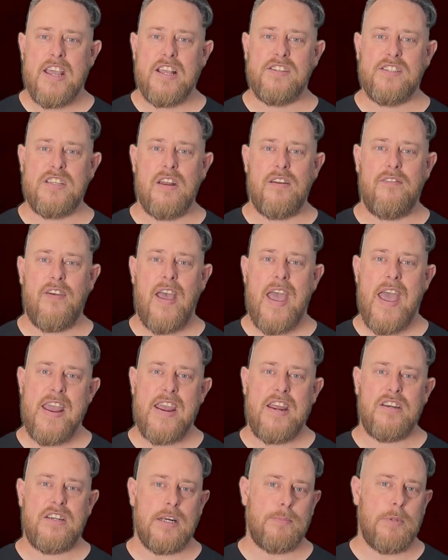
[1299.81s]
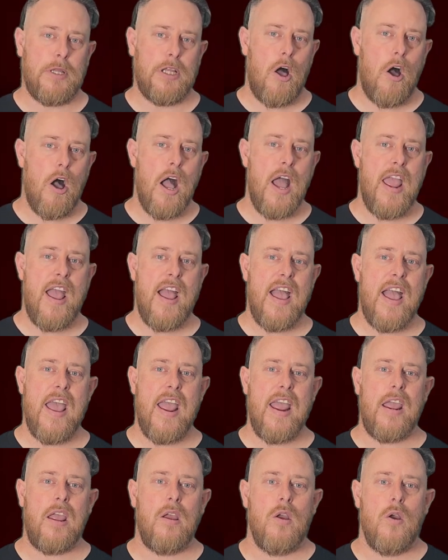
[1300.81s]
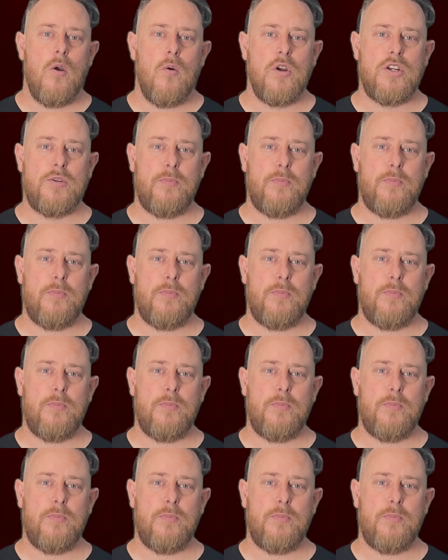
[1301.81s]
instead of AIIA,